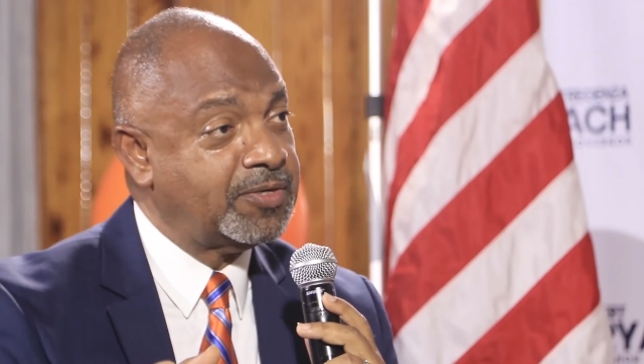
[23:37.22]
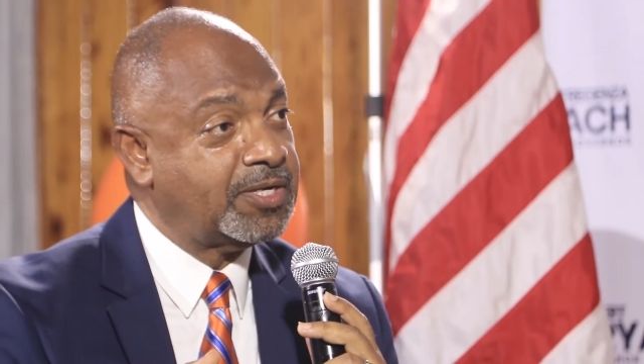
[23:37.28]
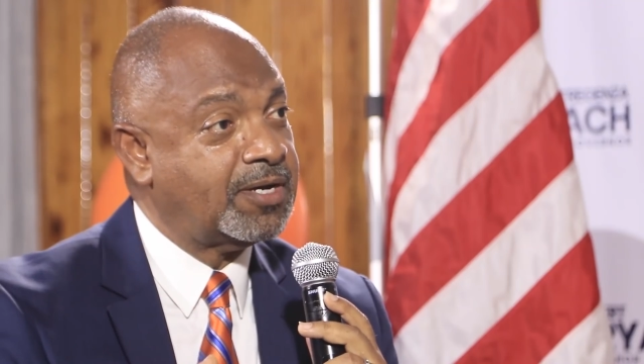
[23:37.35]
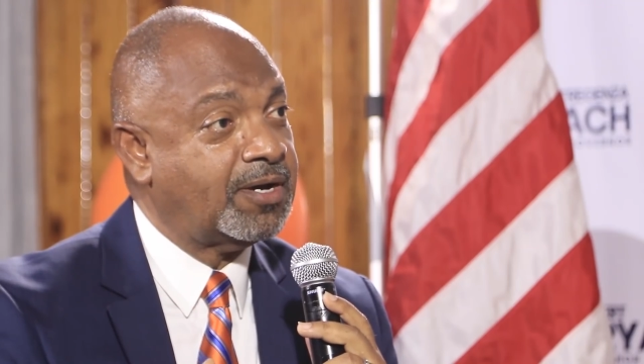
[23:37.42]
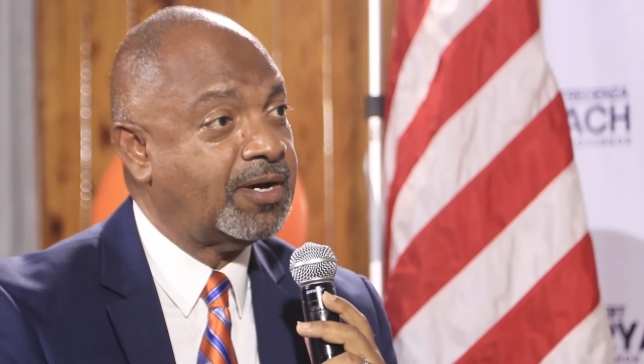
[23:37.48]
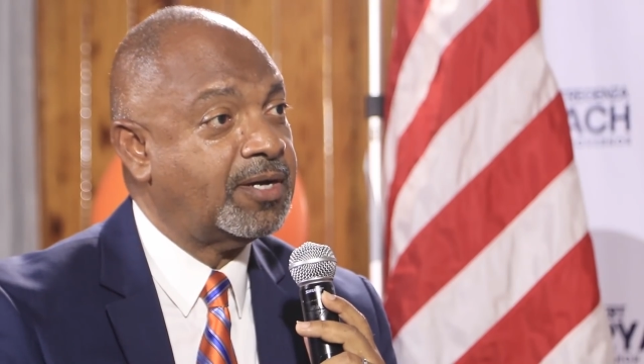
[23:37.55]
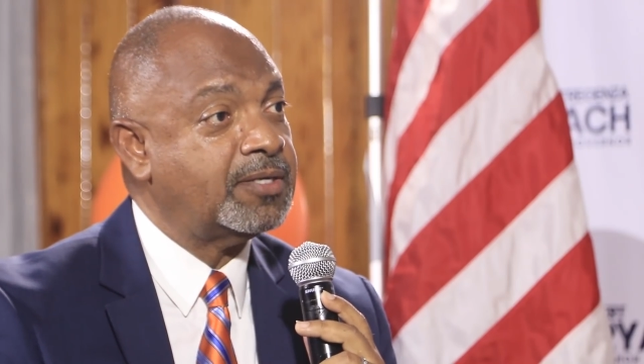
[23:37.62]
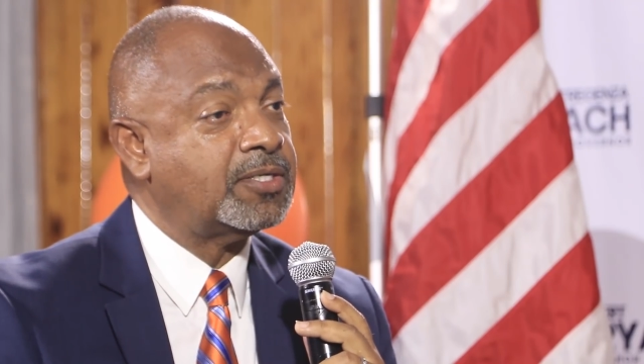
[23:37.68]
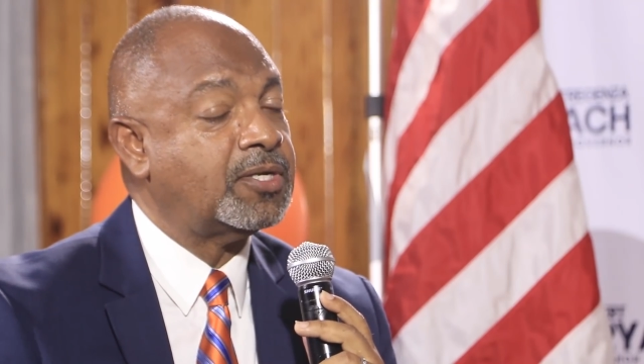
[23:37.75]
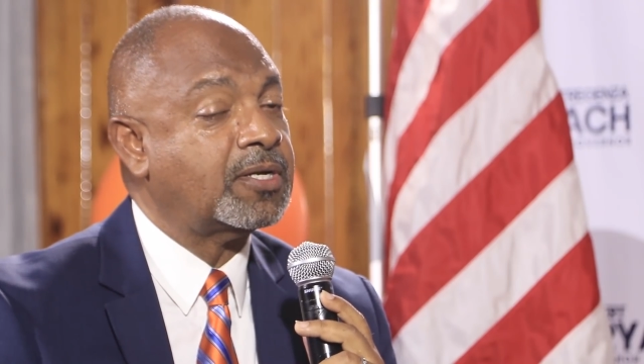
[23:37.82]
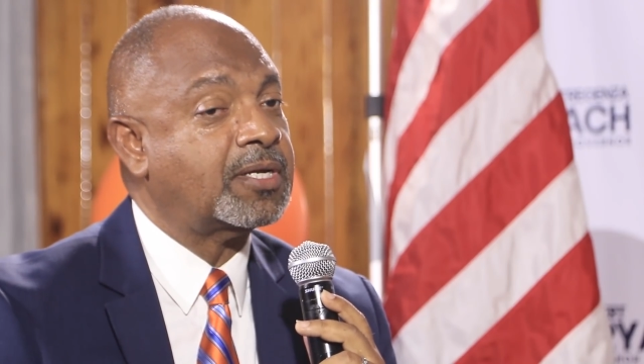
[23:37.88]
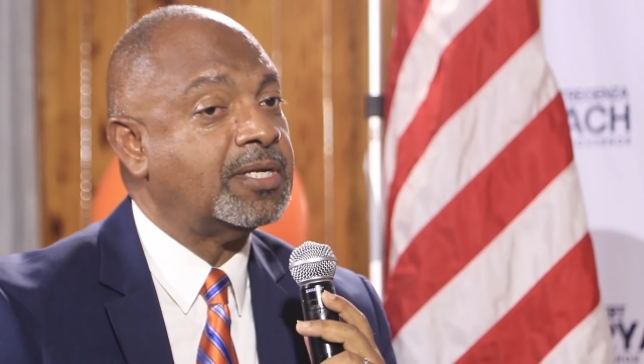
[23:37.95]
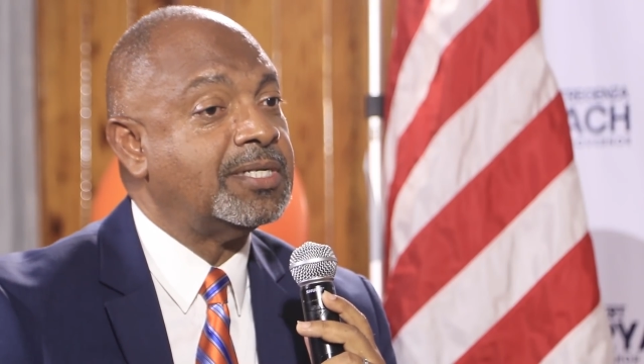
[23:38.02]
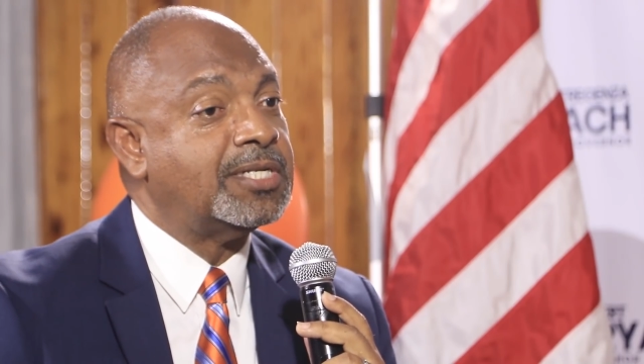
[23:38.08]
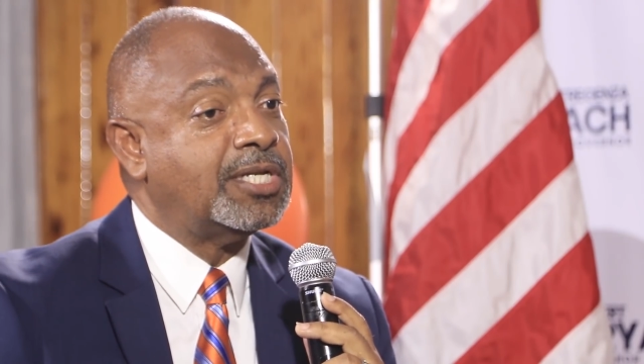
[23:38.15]
regard to
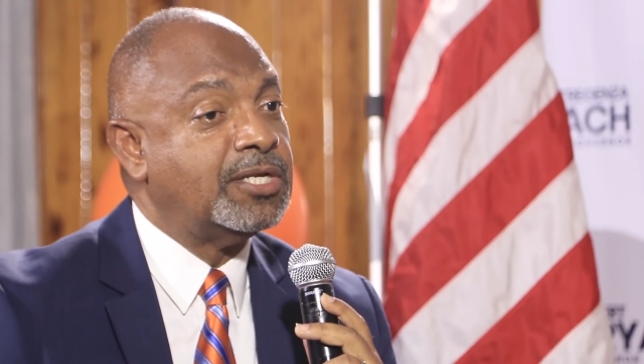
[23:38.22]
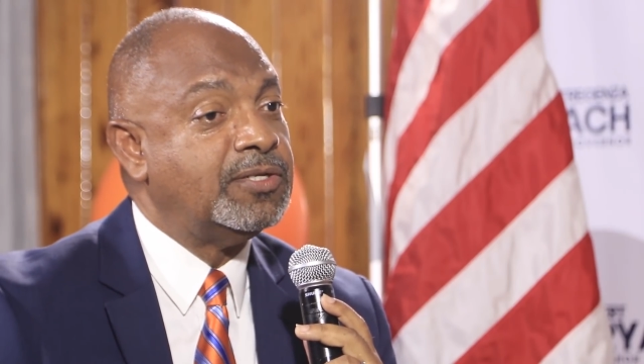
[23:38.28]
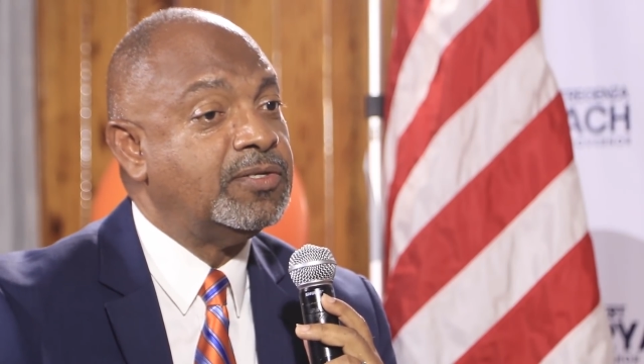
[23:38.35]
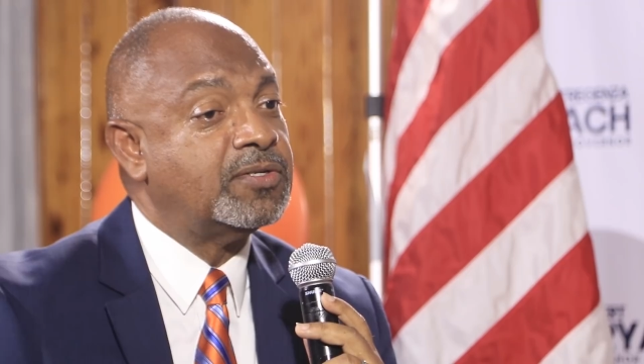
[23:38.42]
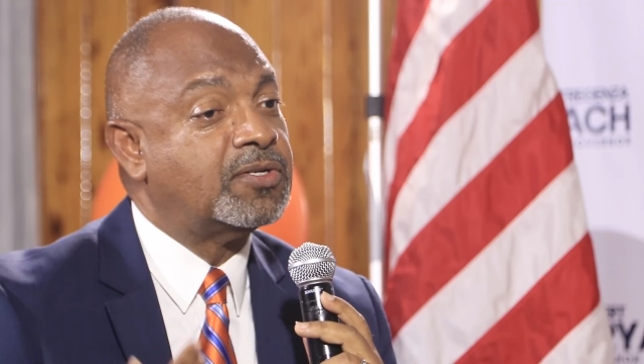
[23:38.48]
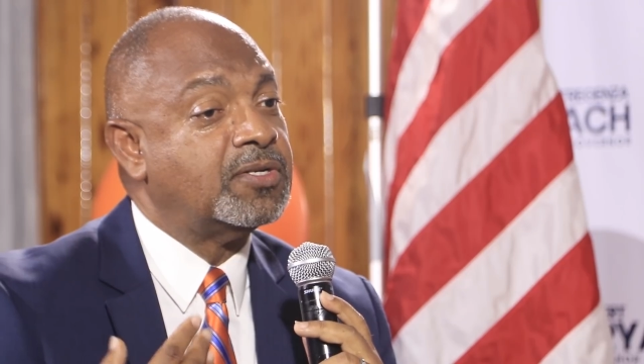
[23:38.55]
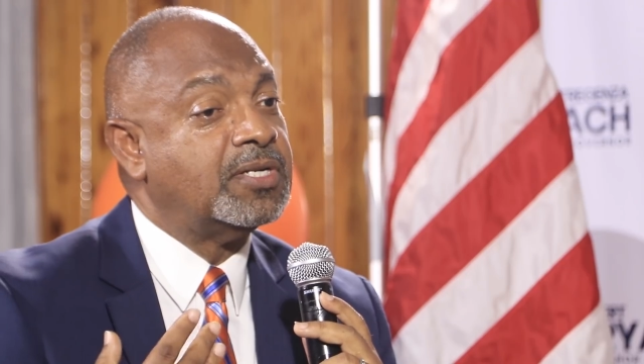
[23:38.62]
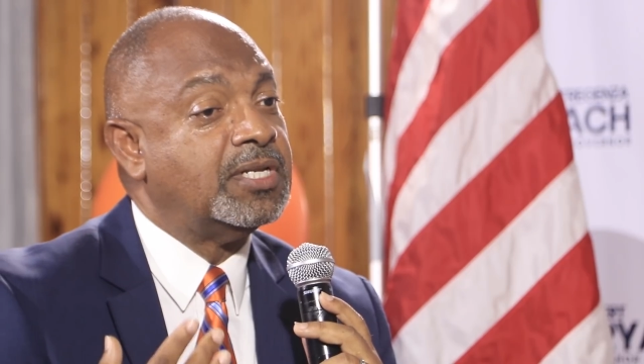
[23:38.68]
continue to